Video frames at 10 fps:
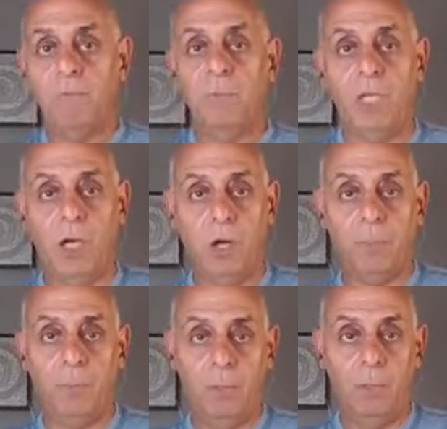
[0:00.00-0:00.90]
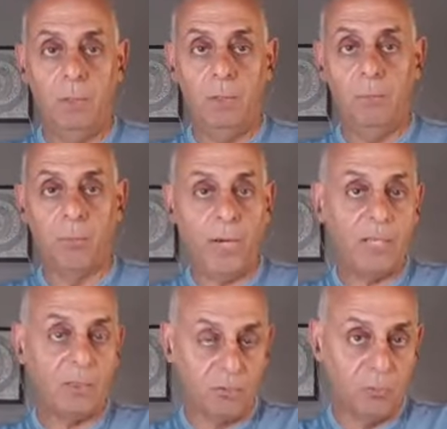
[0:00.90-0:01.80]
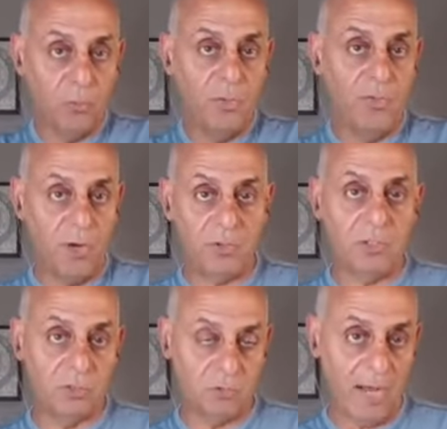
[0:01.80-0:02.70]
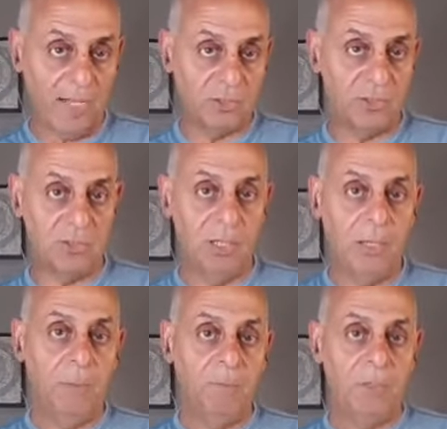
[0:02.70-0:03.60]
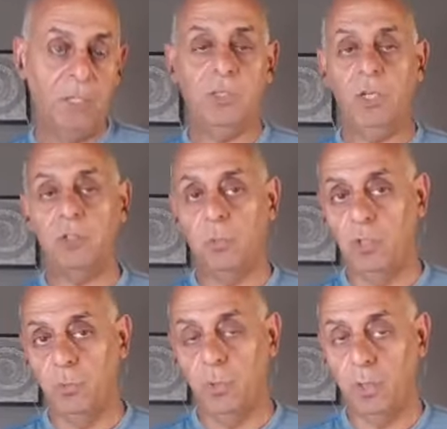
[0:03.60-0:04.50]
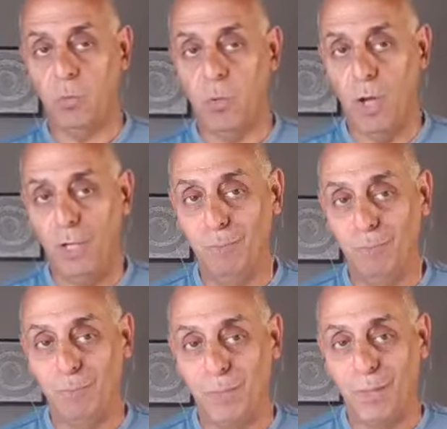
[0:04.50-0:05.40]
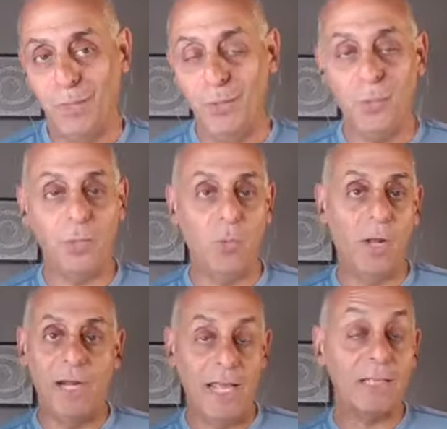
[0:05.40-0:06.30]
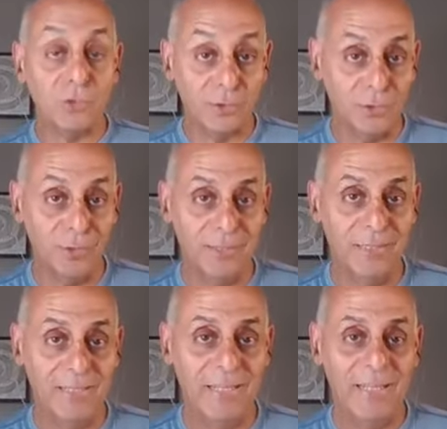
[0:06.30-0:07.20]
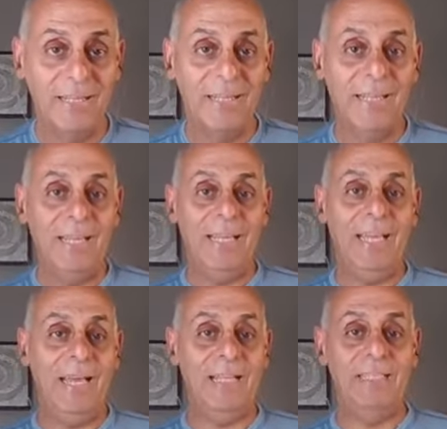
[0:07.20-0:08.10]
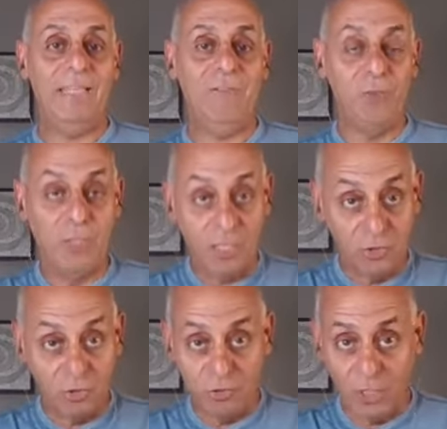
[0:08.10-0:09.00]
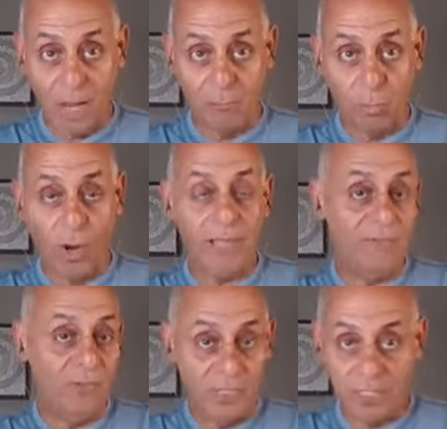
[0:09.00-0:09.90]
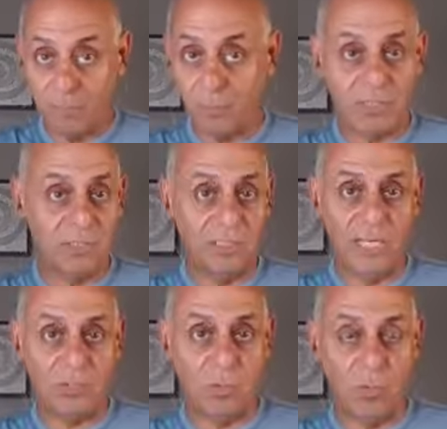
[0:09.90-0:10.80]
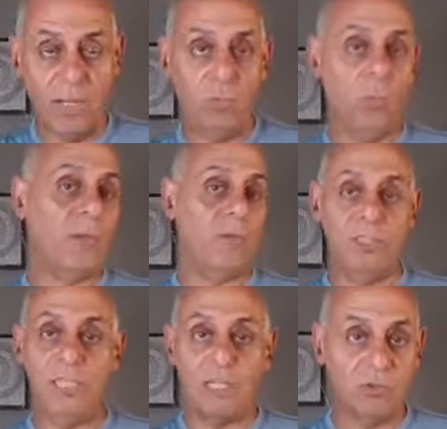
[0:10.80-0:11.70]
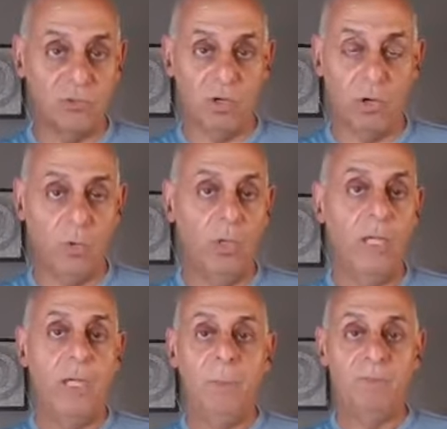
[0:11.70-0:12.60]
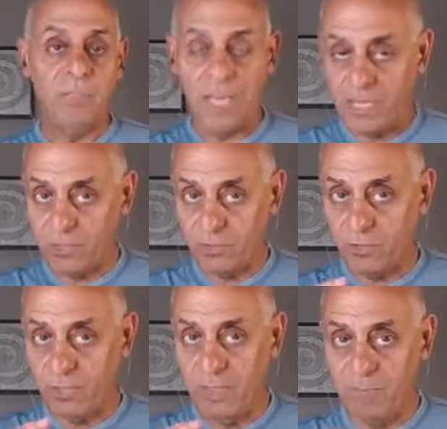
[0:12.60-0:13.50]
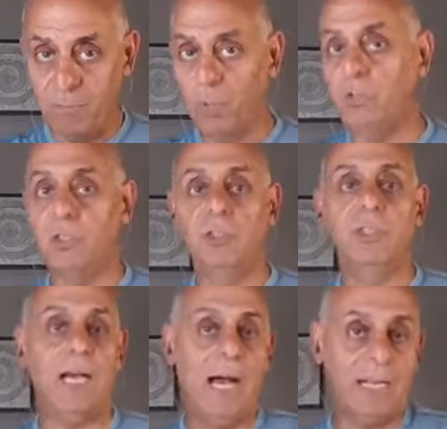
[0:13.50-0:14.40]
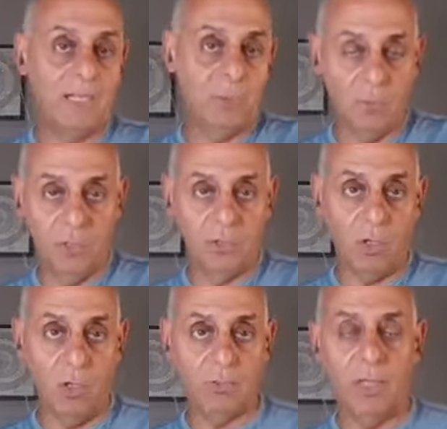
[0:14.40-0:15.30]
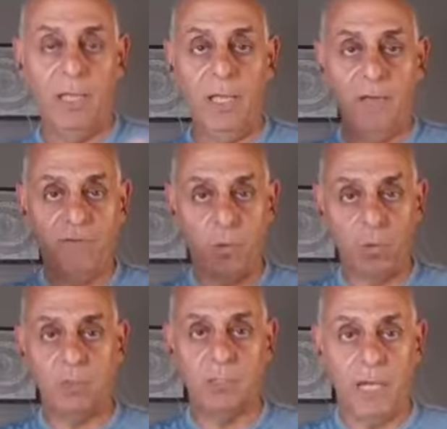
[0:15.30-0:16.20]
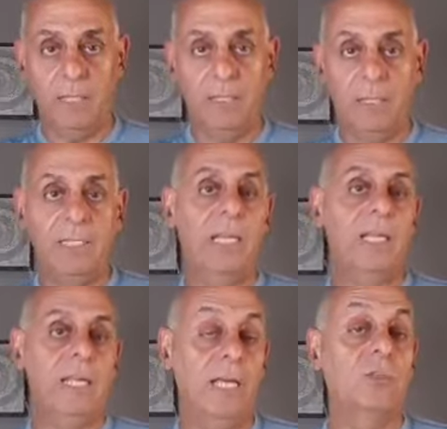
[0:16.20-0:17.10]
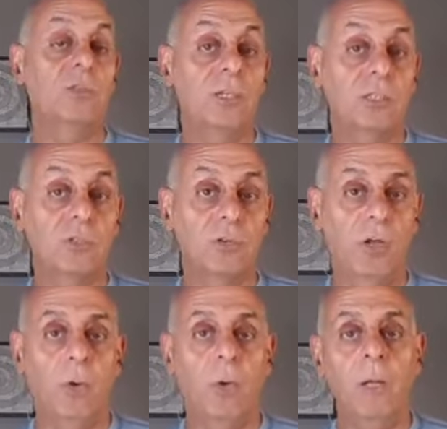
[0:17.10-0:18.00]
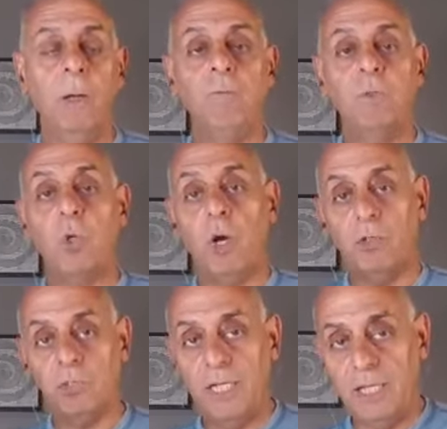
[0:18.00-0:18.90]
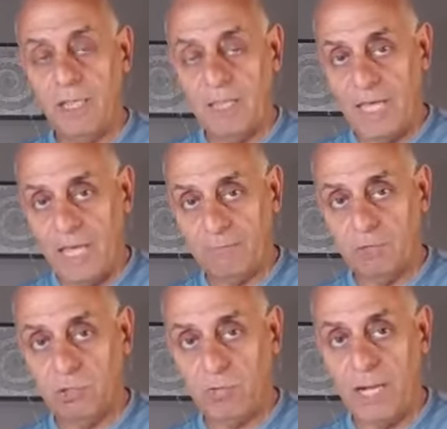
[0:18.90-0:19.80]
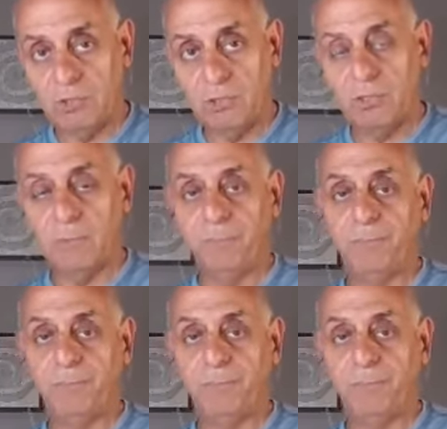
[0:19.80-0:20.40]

to help break through their distractions, because here's what you really want. You really want an answer. And if you did your job right, if you did the presentation right, whether it's yes or no, take your emotions out of the result and focus on getting an answer, yes or no. So understanding that they have distractions,